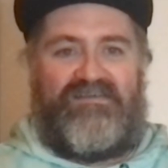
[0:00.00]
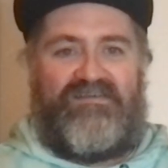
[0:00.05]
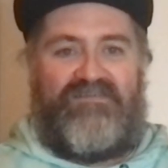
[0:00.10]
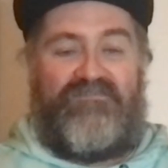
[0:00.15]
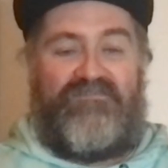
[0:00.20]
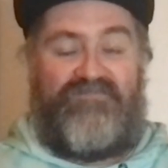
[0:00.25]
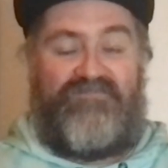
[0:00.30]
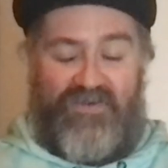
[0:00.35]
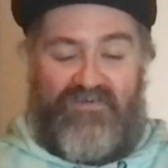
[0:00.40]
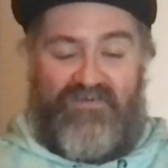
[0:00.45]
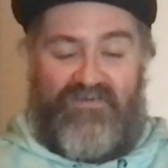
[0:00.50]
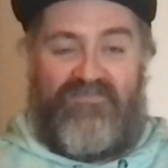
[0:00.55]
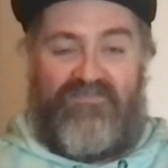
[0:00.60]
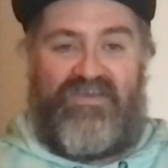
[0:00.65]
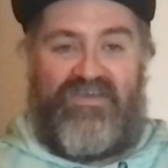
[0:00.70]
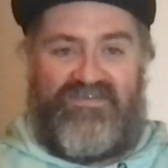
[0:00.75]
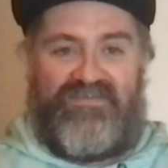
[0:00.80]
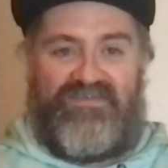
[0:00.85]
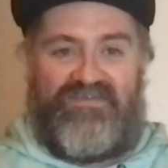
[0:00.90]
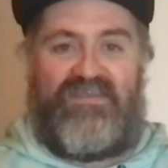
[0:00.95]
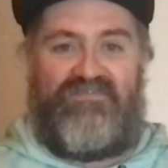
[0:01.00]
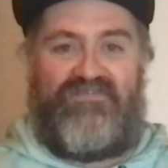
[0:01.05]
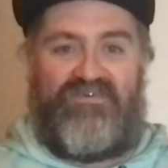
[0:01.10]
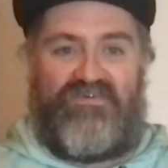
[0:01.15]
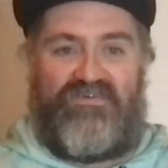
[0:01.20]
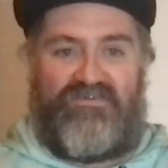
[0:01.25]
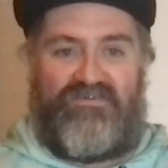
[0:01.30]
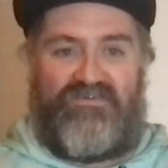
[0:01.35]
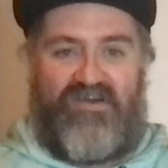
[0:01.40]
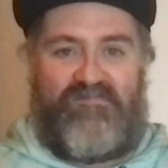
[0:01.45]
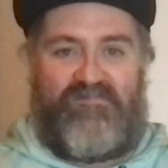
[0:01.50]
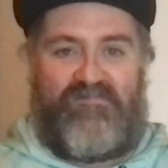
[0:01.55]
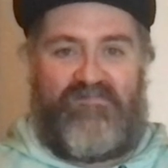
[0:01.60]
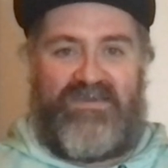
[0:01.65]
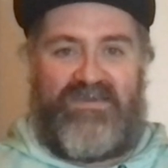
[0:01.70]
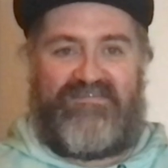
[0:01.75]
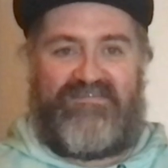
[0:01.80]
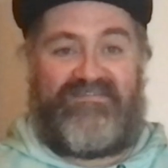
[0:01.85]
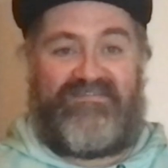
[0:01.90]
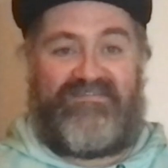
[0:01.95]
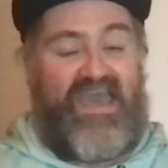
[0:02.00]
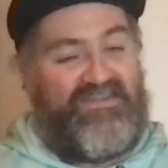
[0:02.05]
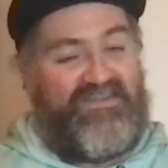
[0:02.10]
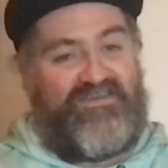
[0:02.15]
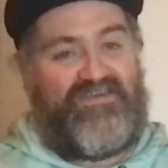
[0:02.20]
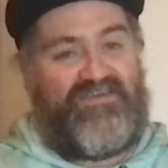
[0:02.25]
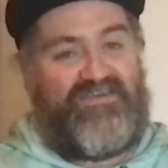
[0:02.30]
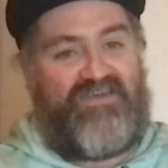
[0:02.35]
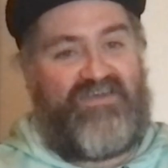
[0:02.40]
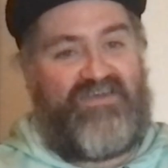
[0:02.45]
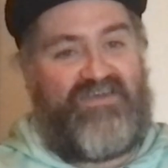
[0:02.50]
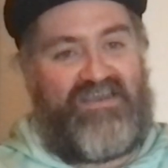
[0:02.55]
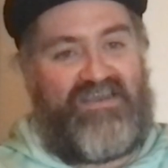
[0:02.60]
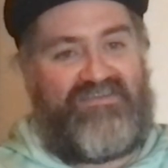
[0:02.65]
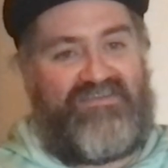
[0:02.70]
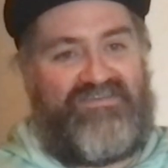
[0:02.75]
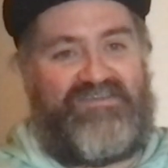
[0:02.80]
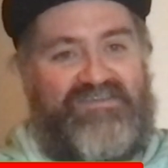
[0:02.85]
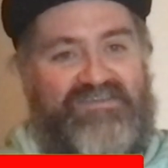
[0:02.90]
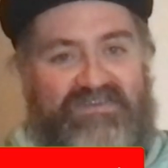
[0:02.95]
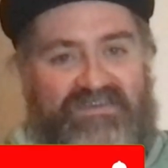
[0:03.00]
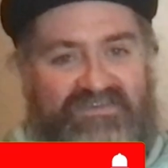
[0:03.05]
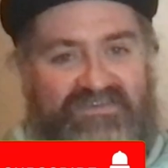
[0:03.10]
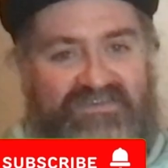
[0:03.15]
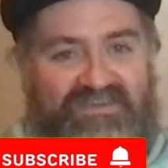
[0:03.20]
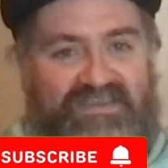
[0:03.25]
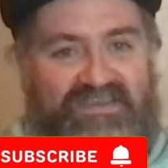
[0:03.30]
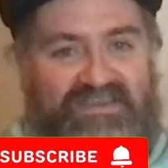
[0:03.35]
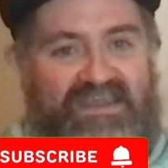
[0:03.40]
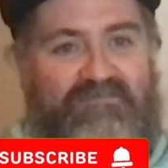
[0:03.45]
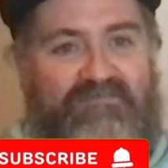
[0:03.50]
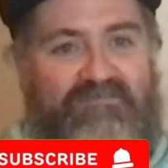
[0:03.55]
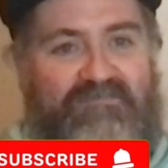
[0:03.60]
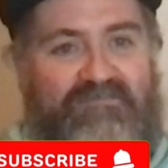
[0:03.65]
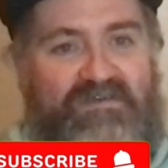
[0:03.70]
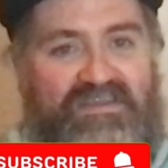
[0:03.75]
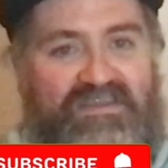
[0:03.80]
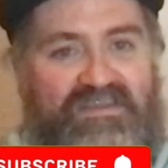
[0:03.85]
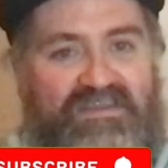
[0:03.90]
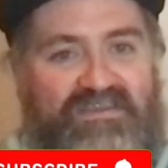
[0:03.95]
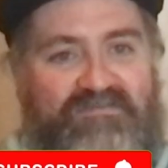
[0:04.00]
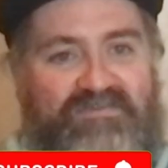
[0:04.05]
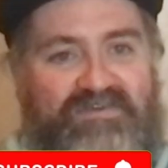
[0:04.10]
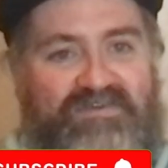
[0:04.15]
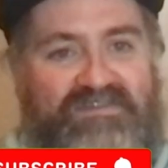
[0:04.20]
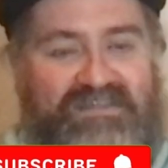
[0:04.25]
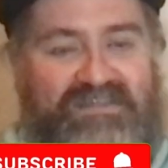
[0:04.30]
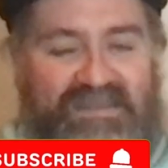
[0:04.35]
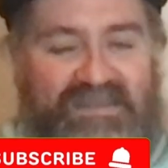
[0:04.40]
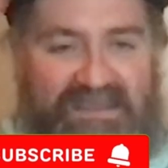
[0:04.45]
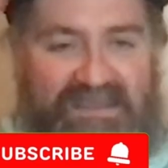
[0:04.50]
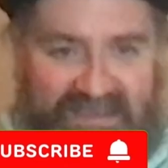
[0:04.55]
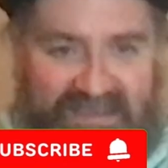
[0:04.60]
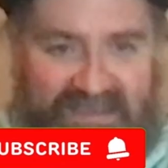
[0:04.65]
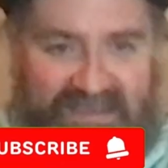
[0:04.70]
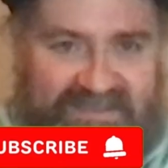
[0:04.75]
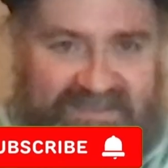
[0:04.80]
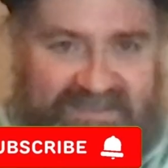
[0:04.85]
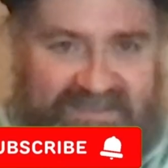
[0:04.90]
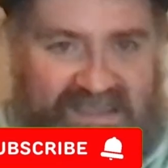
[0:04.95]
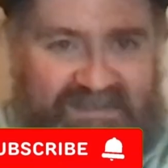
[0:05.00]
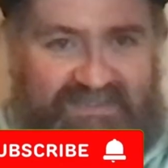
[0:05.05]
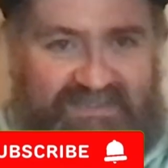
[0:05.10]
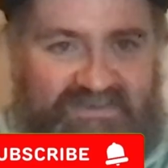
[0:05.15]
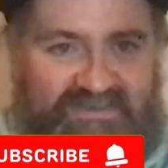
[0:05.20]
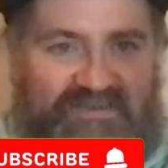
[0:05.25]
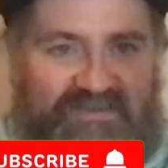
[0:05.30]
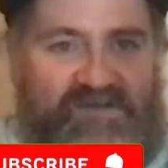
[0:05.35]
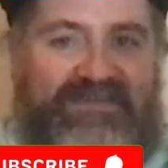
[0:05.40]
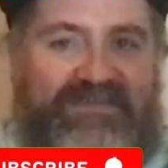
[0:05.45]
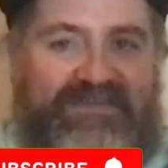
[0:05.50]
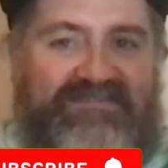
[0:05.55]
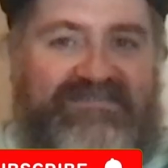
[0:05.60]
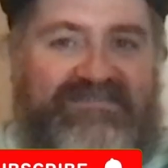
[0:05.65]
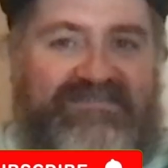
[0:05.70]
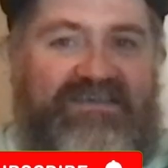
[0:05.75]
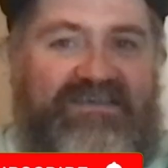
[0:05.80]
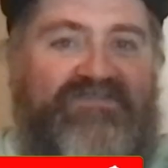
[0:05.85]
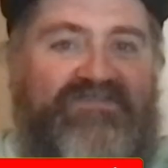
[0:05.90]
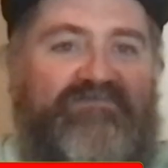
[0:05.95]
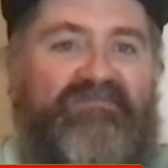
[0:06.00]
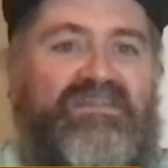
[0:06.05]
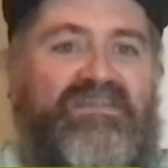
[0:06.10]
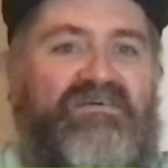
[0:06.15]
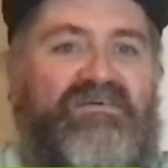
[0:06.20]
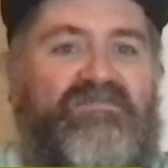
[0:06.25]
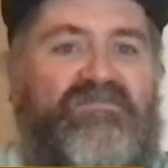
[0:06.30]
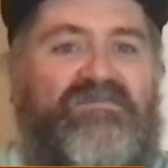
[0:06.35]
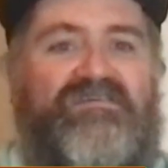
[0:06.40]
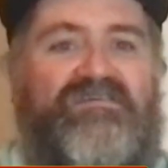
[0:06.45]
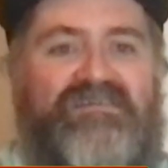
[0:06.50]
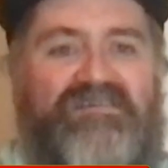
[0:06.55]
Feel free to leave your comments and your corrections because, again, I'm only human, down in the comment section below.